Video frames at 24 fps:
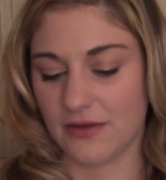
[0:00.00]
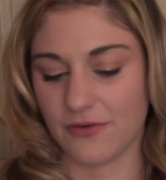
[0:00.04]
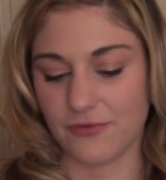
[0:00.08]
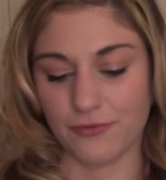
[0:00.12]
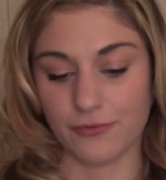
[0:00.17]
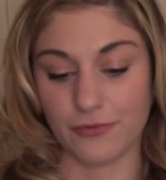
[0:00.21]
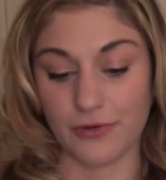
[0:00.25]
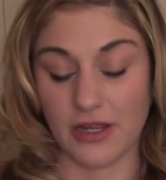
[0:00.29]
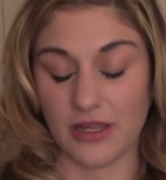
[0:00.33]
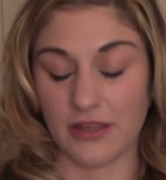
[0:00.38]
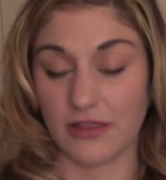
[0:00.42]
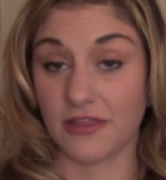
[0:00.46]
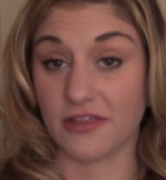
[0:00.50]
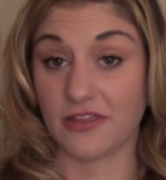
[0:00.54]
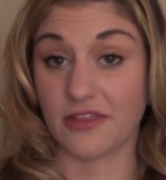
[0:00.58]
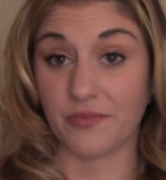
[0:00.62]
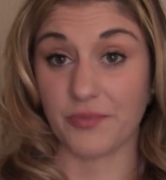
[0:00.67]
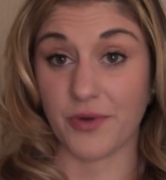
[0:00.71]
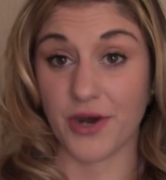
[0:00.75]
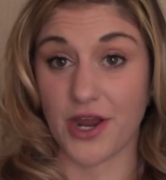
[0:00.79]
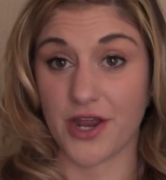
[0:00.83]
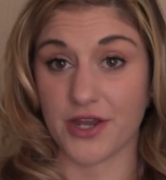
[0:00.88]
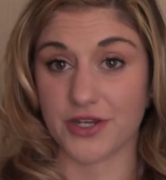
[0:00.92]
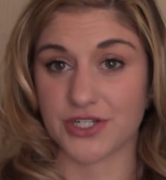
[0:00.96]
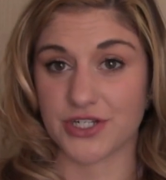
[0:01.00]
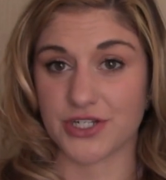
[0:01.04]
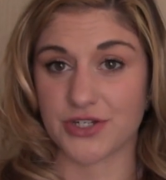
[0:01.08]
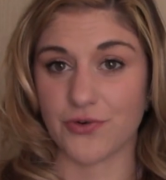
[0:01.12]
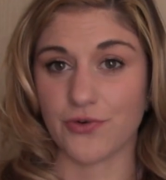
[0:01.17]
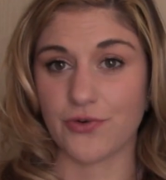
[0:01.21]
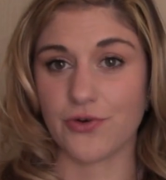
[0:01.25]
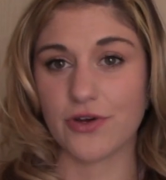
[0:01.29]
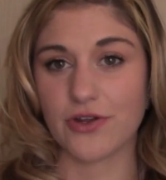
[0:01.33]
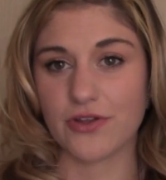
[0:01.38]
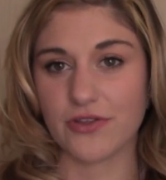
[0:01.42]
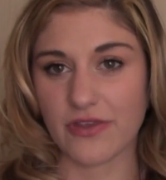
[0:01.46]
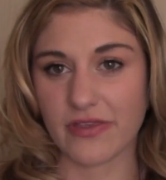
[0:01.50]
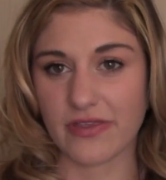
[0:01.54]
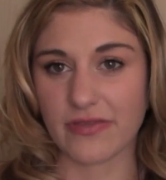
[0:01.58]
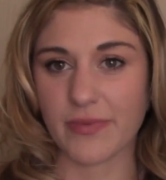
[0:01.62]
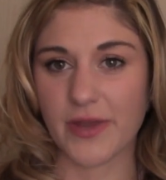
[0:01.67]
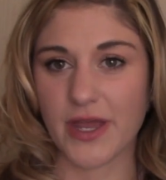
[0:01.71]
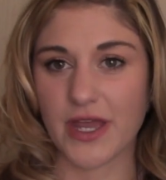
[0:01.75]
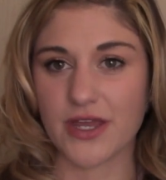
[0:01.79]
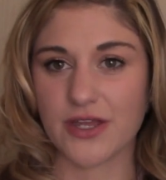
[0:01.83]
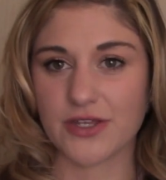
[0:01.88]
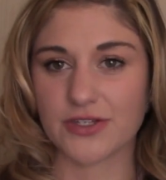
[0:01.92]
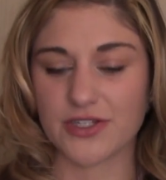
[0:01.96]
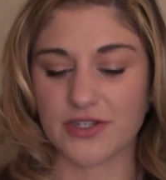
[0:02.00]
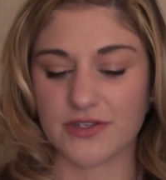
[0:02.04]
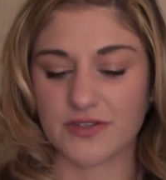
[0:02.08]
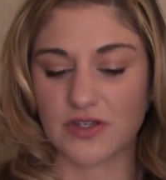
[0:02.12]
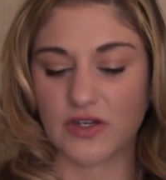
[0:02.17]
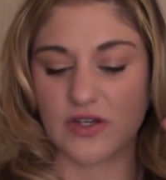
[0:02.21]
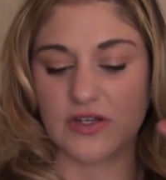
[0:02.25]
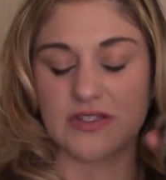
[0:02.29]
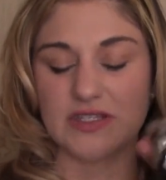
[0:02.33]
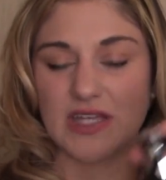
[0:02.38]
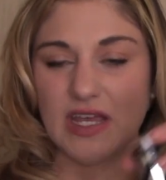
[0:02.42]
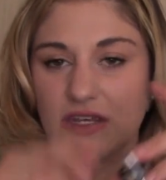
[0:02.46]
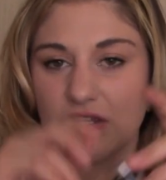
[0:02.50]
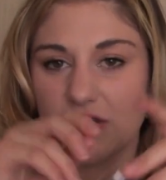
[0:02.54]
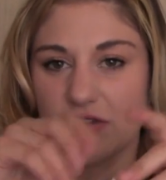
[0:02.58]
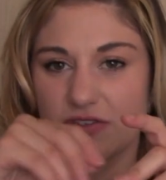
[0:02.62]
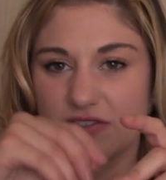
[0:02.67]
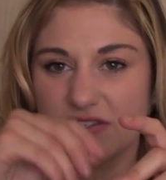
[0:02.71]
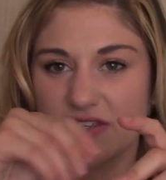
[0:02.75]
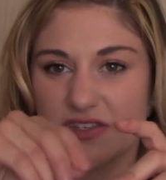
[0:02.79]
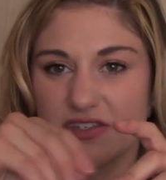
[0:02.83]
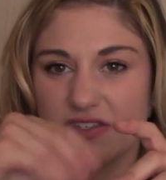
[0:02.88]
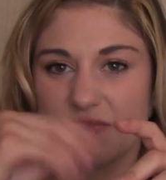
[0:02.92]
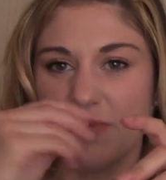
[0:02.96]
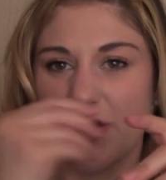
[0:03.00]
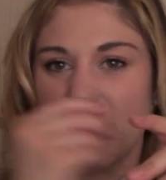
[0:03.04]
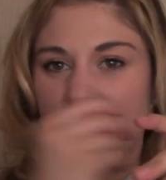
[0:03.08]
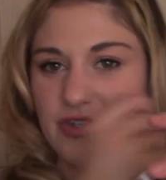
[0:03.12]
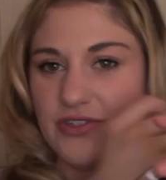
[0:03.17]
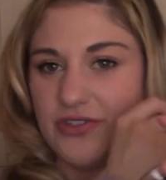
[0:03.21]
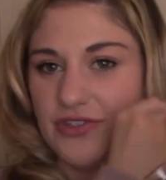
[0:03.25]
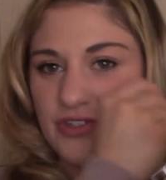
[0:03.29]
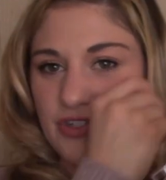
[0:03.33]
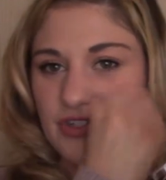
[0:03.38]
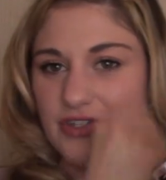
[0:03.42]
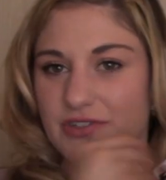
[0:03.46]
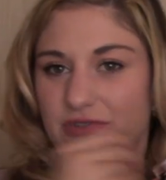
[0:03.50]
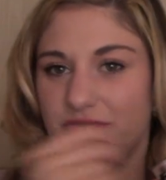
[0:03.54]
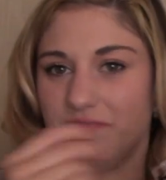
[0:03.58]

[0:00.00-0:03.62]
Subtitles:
with the brush or the sponge, as long as I use the sponge